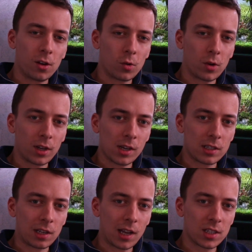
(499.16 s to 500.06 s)
Alright
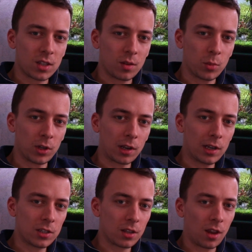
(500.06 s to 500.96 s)
guys, last but not
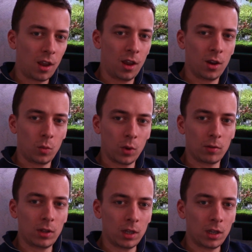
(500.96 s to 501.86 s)
least, we
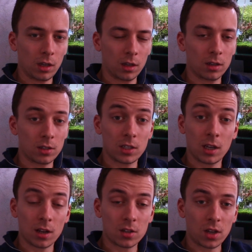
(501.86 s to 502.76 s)
have the
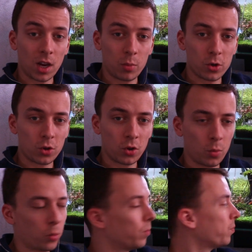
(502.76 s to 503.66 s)
Sierra Scapers
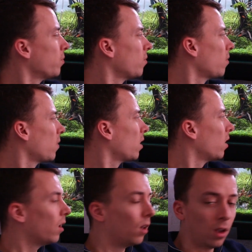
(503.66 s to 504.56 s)
Cube.
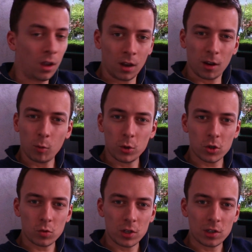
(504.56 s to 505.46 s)
We
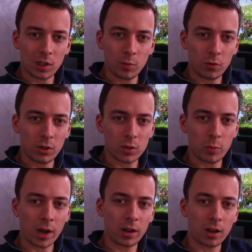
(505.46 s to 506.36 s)
just recently moved this
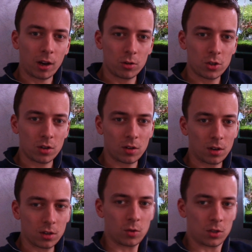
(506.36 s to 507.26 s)
behind the couch,
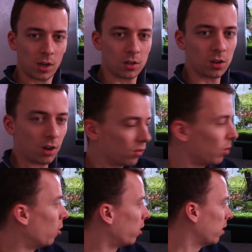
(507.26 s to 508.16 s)
so it's nice and
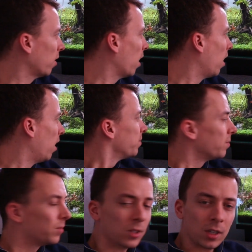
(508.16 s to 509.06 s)
comfortable here.
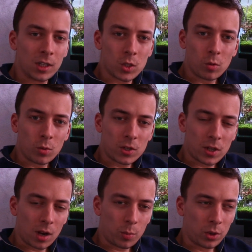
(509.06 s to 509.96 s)
And this one was
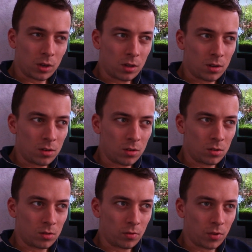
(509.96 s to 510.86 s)
set up
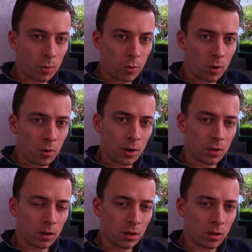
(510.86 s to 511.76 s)
in February, I
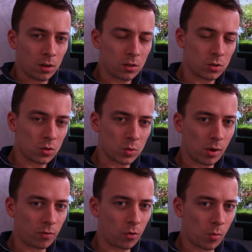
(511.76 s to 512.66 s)
think, so it's
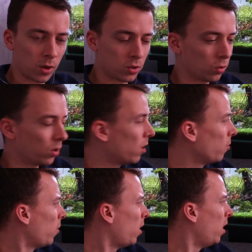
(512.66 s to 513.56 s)
about 4 months old now.
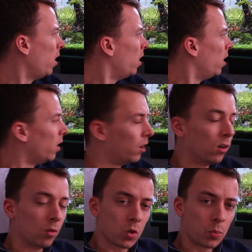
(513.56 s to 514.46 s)

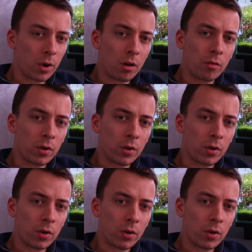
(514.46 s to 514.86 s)
It was part of